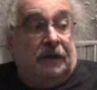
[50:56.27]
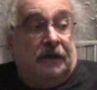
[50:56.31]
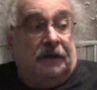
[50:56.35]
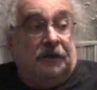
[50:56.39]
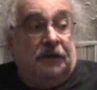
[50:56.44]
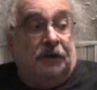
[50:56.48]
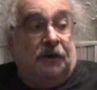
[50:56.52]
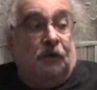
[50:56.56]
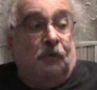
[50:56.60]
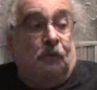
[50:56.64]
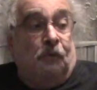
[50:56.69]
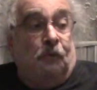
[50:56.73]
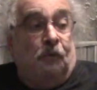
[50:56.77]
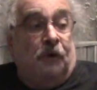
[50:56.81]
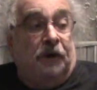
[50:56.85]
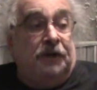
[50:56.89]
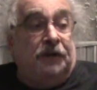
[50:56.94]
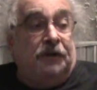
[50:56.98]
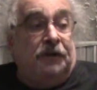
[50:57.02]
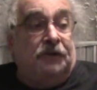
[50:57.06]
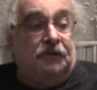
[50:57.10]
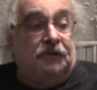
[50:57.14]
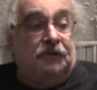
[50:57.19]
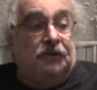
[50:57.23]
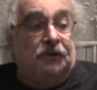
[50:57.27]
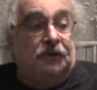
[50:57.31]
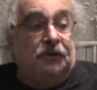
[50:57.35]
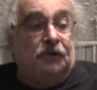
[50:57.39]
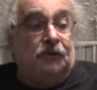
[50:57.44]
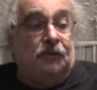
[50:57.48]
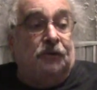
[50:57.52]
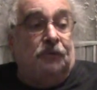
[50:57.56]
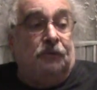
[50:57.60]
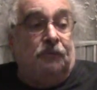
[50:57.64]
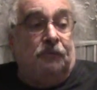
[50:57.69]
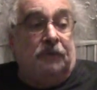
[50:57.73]
you know, what do you
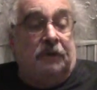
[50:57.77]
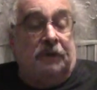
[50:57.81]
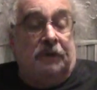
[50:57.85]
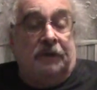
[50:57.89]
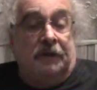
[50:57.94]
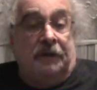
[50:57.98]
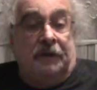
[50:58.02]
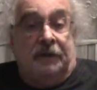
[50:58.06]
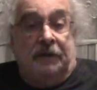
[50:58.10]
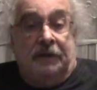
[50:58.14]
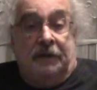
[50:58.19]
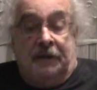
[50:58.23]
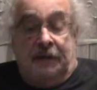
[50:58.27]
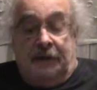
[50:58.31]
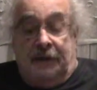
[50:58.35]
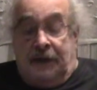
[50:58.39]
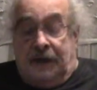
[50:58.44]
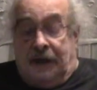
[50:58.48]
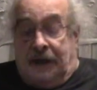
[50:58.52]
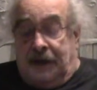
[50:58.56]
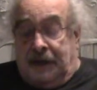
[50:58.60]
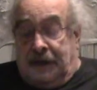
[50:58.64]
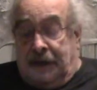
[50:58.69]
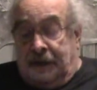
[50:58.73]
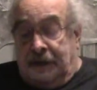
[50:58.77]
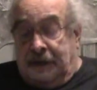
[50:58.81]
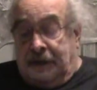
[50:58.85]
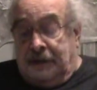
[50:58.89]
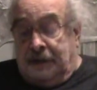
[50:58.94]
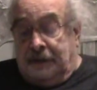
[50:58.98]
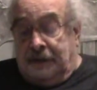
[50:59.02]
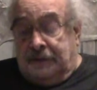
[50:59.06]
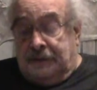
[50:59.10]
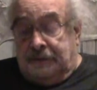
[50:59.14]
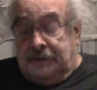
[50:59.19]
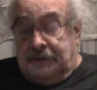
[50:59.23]
do
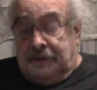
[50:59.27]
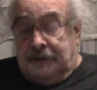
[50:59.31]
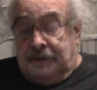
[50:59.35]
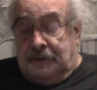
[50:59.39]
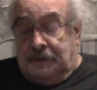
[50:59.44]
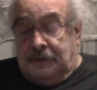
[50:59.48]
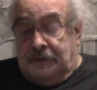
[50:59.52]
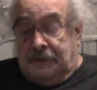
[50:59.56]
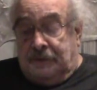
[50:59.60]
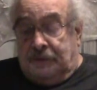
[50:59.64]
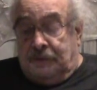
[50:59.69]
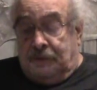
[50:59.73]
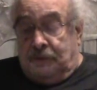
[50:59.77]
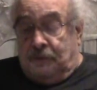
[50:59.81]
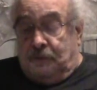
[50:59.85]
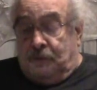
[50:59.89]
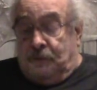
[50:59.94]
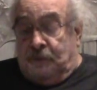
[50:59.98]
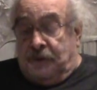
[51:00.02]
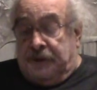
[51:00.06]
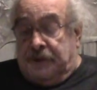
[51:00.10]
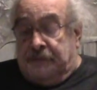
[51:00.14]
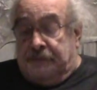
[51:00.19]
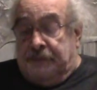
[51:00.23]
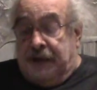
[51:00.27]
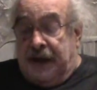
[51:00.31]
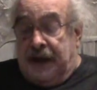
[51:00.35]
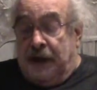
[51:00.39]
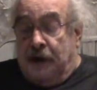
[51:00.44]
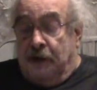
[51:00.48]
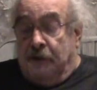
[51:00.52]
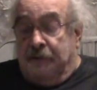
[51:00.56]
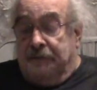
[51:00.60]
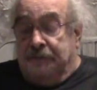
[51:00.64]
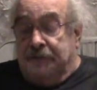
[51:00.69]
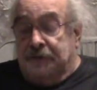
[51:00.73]
uh, with a
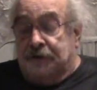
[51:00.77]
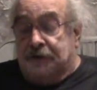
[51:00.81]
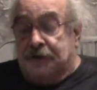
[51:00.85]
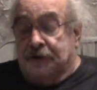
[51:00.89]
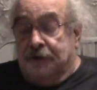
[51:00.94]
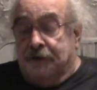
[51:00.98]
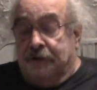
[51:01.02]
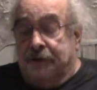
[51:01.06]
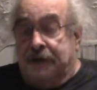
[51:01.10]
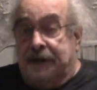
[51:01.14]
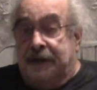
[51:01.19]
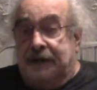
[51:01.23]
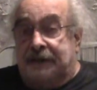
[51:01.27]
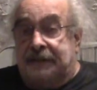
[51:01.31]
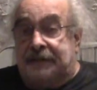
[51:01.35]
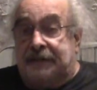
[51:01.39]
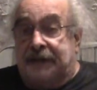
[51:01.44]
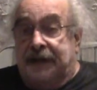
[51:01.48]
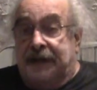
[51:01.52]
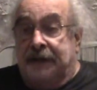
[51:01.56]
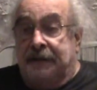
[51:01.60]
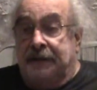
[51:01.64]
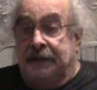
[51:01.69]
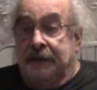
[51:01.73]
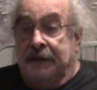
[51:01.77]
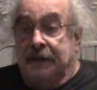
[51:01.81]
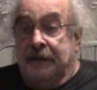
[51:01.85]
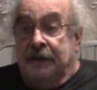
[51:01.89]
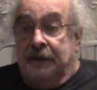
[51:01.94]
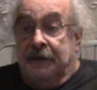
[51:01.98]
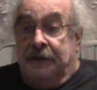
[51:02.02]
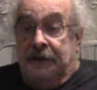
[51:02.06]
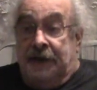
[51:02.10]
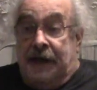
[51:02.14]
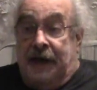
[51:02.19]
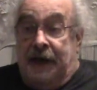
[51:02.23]
power of attorney? I say,
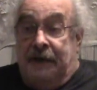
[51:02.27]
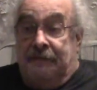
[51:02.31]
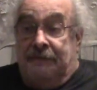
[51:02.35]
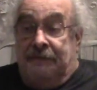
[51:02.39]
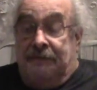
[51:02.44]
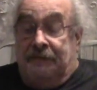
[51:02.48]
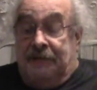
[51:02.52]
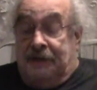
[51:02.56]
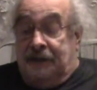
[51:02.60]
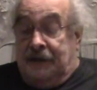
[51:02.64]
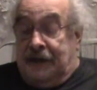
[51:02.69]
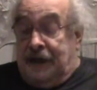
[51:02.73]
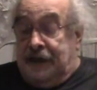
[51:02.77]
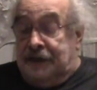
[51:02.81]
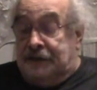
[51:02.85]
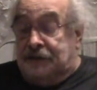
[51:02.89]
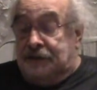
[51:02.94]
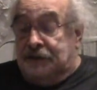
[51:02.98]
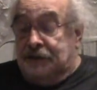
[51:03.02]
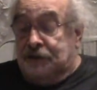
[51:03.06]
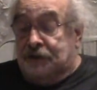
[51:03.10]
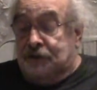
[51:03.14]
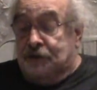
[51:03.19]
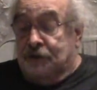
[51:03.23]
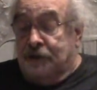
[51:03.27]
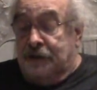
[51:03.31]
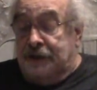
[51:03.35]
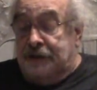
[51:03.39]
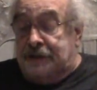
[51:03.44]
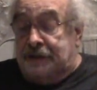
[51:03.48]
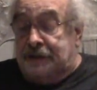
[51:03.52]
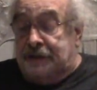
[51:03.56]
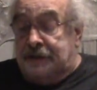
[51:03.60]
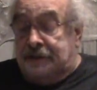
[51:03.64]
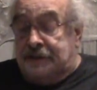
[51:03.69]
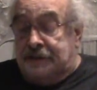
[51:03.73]
you have lots of
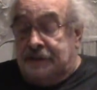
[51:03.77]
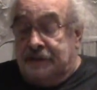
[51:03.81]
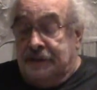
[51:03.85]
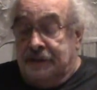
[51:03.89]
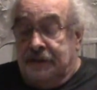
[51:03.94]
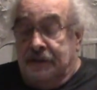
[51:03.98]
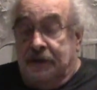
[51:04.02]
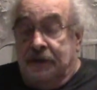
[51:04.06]
choices.